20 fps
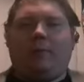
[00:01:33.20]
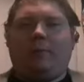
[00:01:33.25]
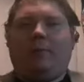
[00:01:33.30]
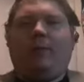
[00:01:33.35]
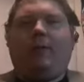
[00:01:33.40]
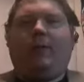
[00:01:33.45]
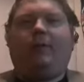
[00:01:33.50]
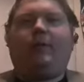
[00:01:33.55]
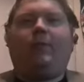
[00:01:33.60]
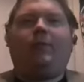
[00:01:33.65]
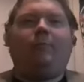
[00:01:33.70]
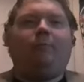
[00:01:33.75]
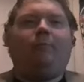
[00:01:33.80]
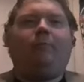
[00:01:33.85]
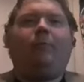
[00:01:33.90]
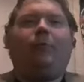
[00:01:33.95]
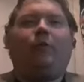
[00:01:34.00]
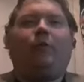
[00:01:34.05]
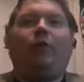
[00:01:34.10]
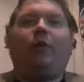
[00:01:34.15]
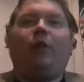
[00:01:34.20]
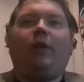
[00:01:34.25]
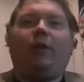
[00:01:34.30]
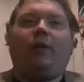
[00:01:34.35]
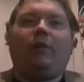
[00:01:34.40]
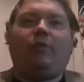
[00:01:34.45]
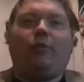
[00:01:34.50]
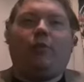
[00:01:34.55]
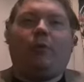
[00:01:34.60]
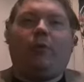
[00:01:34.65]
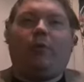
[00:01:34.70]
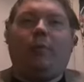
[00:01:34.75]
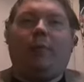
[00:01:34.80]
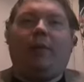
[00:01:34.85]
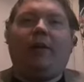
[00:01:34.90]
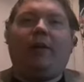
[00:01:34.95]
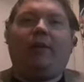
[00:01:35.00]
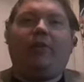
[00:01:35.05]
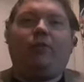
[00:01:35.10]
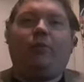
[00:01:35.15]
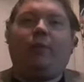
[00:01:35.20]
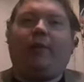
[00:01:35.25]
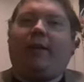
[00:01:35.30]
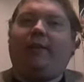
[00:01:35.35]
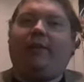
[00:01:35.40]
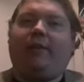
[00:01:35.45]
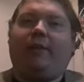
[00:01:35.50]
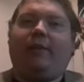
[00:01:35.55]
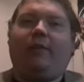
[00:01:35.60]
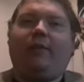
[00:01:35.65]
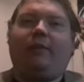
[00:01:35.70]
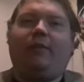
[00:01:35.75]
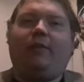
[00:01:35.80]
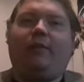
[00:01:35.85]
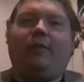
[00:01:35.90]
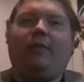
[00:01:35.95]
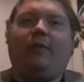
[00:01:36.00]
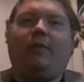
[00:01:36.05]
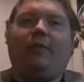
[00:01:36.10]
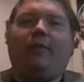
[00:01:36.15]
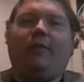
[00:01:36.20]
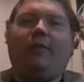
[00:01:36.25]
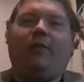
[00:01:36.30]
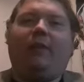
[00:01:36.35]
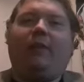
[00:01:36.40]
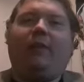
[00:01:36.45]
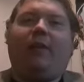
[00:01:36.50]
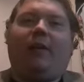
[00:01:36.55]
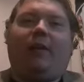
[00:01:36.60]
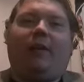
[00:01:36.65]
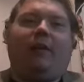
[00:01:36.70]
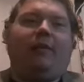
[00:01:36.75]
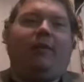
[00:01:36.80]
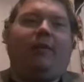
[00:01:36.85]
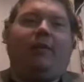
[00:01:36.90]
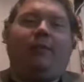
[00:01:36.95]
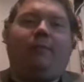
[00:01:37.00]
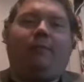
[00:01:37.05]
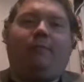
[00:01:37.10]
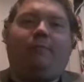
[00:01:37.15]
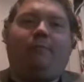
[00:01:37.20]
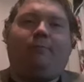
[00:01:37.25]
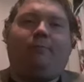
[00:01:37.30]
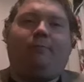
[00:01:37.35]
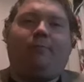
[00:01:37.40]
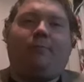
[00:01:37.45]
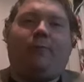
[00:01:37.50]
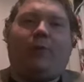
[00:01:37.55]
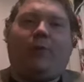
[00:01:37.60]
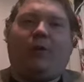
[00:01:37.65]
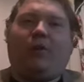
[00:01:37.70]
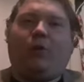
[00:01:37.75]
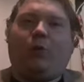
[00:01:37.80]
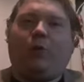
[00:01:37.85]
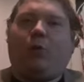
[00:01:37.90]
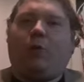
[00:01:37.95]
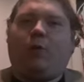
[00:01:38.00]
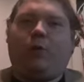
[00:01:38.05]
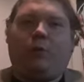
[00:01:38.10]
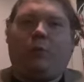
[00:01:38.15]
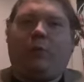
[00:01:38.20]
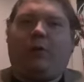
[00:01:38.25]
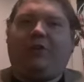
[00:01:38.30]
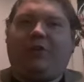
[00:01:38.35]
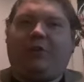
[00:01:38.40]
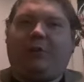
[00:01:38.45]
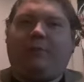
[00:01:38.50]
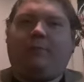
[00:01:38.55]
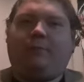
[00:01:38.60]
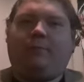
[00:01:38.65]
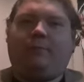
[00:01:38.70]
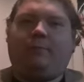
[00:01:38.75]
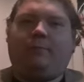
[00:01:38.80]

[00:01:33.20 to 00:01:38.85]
But good luck to the remaining two candidates, and thank you all for watching.